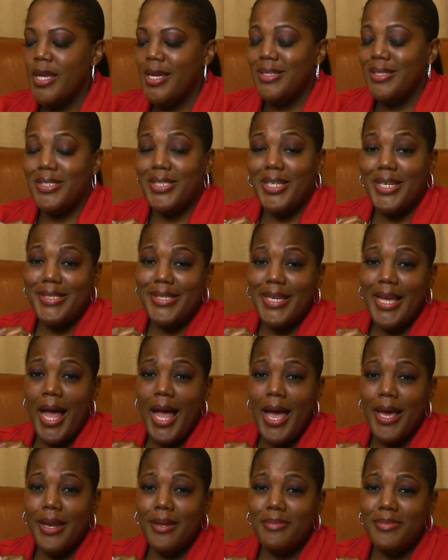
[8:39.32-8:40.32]
Cheesy
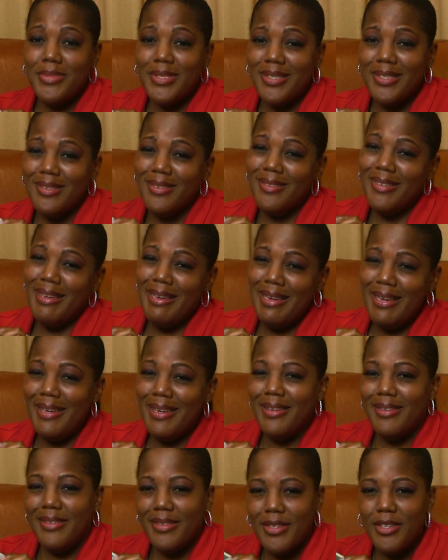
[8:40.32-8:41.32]
items,
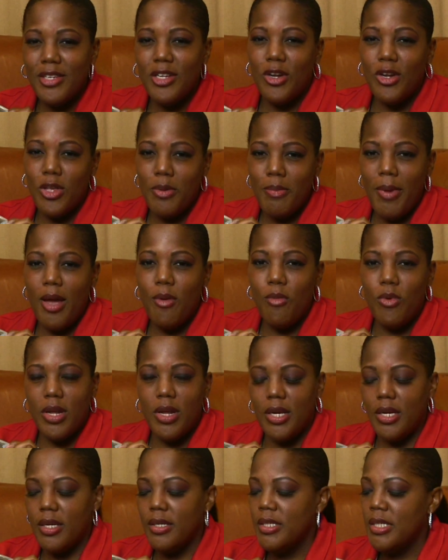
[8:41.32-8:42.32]
you might want
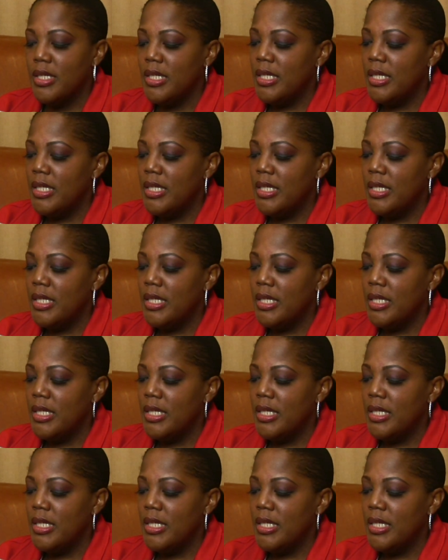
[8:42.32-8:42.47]
to